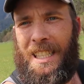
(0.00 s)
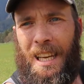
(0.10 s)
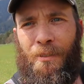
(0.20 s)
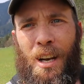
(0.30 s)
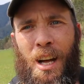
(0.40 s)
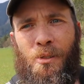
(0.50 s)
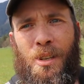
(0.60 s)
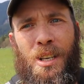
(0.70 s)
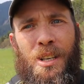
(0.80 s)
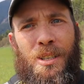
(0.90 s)

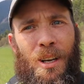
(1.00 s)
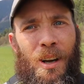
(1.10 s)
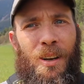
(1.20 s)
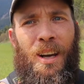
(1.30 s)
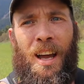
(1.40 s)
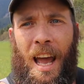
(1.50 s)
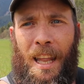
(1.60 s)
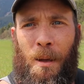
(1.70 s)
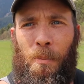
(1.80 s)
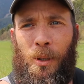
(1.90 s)
700 years ago,
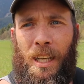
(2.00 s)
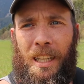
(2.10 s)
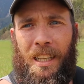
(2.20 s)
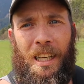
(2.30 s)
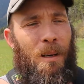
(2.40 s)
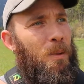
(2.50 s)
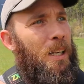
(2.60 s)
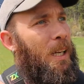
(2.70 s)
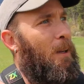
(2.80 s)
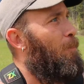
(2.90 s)
and they put that thing up
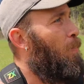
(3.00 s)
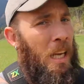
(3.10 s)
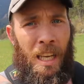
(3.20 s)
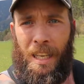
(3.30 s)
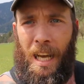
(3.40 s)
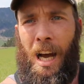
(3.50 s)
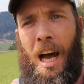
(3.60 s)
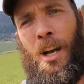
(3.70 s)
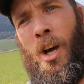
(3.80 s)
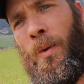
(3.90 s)
there? Now,
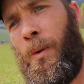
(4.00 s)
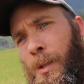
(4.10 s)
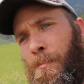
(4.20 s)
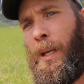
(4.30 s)
I know it was